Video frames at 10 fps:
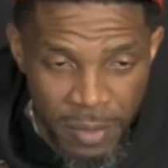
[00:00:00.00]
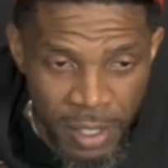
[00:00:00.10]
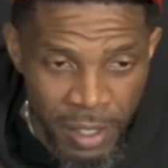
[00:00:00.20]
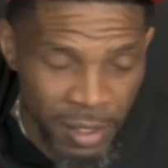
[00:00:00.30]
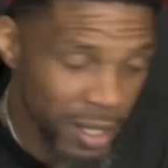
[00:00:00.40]

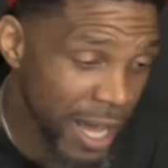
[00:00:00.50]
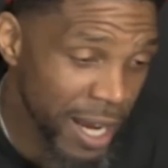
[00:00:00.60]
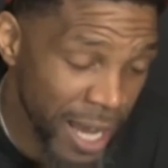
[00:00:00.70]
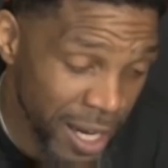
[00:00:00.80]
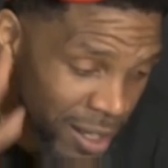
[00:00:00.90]
and I
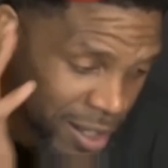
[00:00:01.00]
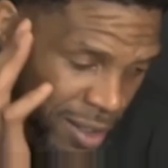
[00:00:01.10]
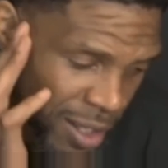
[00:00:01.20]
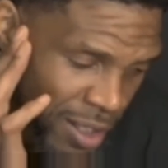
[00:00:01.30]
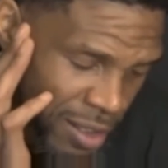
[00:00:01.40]
got in,
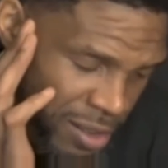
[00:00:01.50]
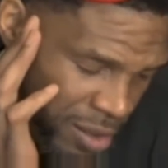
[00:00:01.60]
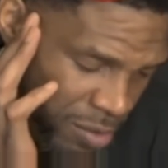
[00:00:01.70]
I,